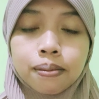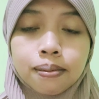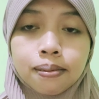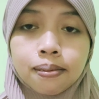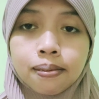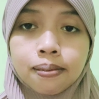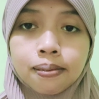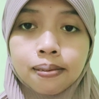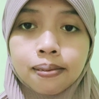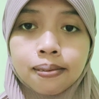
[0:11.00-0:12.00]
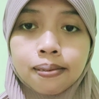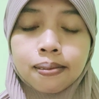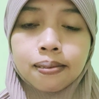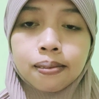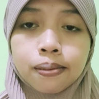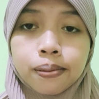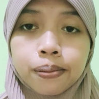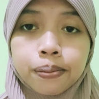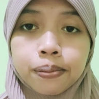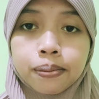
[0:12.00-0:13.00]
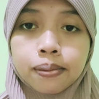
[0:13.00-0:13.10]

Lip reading: Nobody speaks.